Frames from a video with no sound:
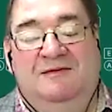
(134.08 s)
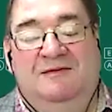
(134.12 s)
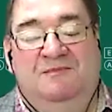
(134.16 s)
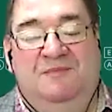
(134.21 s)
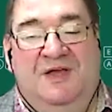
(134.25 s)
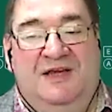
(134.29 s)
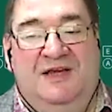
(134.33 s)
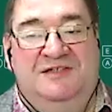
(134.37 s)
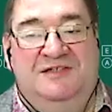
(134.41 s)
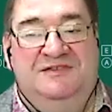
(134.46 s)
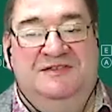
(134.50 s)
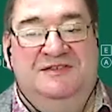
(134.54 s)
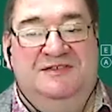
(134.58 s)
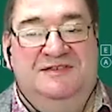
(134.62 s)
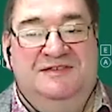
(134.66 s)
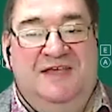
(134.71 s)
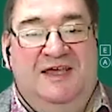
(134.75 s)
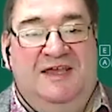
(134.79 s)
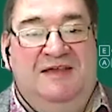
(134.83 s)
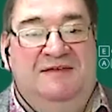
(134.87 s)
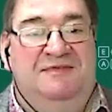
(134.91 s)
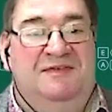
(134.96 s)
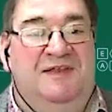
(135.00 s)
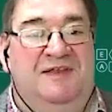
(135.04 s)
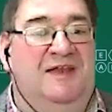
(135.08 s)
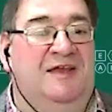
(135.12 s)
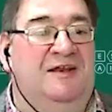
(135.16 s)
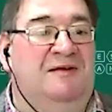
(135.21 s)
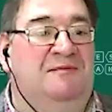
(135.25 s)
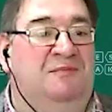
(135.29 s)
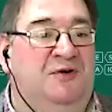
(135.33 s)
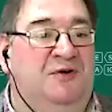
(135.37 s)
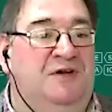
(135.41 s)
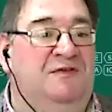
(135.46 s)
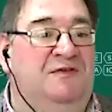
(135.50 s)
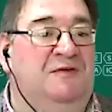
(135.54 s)
patient safety and
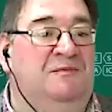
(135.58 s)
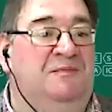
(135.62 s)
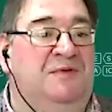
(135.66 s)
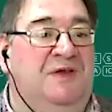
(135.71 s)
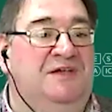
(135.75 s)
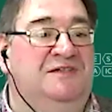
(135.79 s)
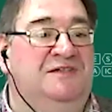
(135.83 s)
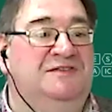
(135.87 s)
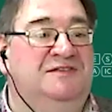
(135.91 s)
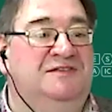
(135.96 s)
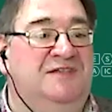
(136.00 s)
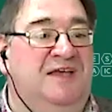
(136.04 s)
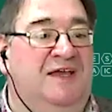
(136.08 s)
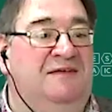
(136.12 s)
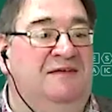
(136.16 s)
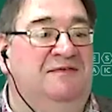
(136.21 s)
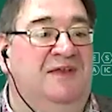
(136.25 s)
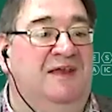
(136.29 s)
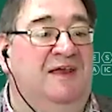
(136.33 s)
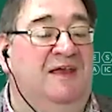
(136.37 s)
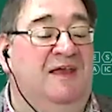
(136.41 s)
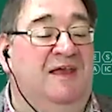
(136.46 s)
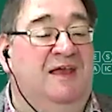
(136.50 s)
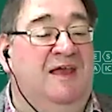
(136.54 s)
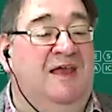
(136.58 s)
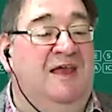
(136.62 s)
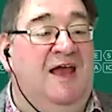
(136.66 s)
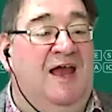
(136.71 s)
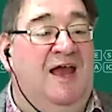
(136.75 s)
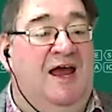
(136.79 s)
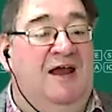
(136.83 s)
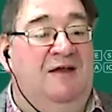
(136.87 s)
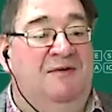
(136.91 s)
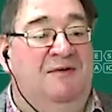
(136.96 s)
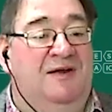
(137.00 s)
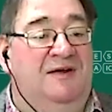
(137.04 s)
improving patient safety
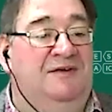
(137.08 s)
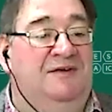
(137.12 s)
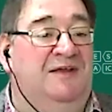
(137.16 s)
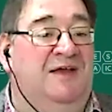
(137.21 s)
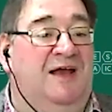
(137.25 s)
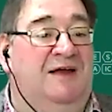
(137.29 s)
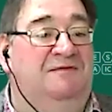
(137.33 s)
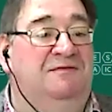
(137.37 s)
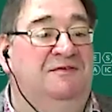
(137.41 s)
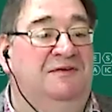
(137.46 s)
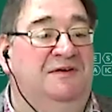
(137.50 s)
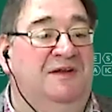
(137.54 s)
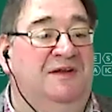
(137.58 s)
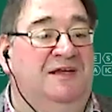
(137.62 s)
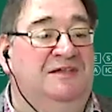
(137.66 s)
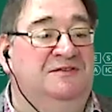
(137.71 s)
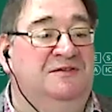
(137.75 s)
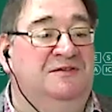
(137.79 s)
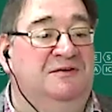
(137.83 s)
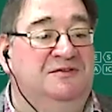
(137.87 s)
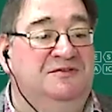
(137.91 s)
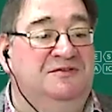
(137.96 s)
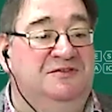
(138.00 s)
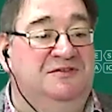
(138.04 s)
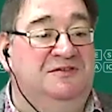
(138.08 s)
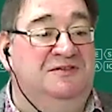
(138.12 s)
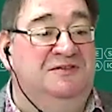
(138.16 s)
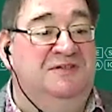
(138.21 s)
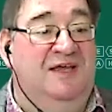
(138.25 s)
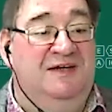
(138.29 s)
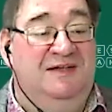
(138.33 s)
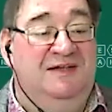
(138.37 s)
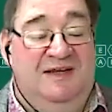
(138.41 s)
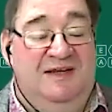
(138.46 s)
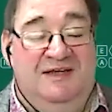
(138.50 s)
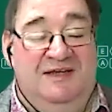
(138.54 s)
around high flow nasal oxygen
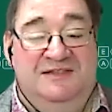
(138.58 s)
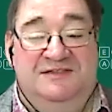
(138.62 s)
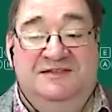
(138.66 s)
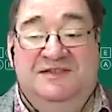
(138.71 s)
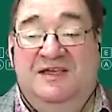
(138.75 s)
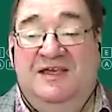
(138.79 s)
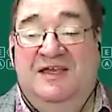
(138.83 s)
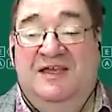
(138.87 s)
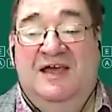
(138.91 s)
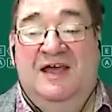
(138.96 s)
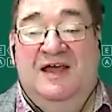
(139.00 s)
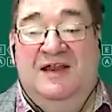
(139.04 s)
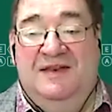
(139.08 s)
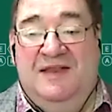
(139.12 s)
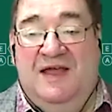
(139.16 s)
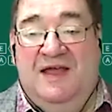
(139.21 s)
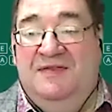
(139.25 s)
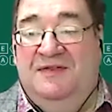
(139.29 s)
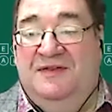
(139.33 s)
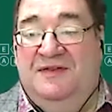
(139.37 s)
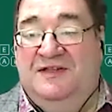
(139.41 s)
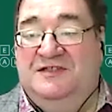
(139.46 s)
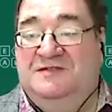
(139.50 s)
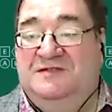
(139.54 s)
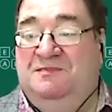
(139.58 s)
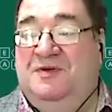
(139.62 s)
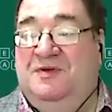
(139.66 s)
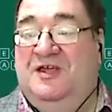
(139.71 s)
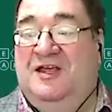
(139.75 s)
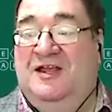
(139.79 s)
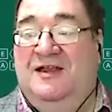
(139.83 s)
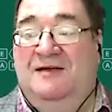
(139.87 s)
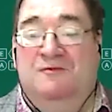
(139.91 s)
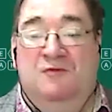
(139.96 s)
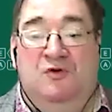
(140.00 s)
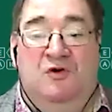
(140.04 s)
techniques now that it's
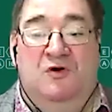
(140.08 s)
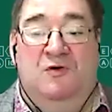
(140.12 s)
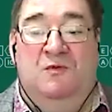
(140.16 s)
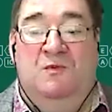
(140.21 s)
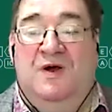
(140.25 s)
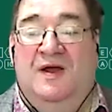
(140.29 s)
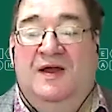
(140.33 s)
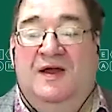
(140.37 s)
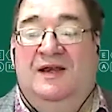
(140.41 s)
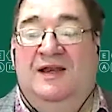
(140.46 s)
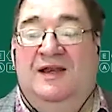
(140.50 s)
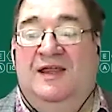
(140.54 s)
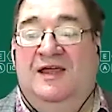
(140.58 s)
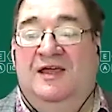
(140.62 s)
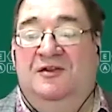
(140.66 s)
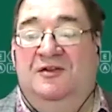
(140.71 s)
being more widely